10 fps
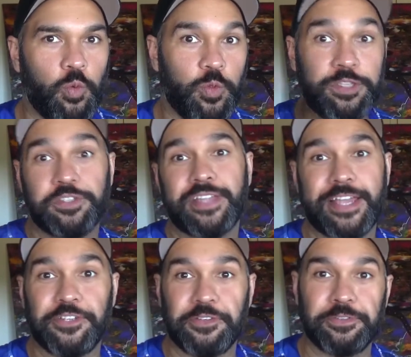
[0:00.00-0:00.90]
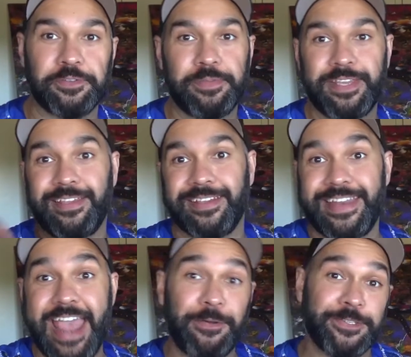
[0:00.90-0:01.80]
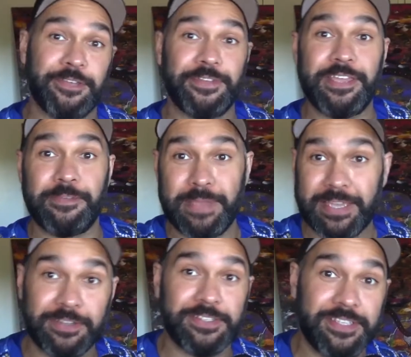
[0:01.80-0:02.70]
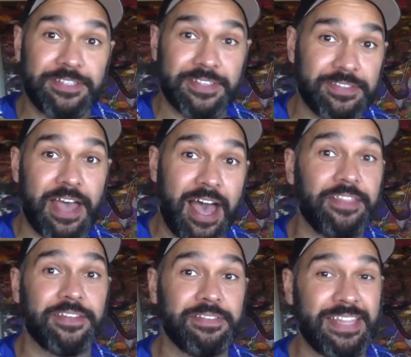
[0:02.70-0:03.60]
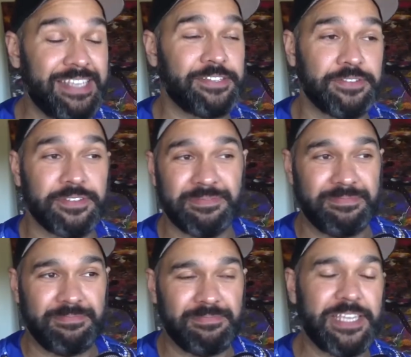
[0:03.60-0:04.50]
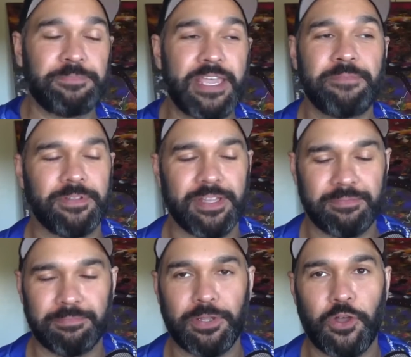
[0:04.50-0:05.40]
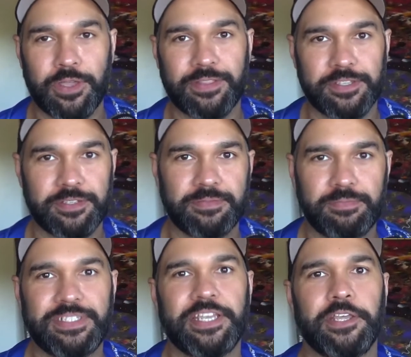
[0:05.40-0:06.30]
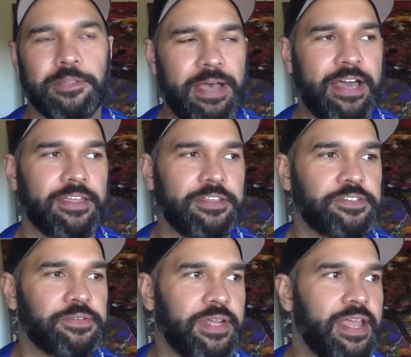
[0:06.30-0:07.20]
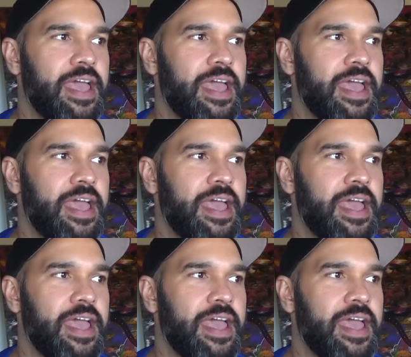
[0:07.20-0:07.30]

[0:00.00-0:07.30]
This statue used to be here. Now it's over here because these people belong in this particular part of history.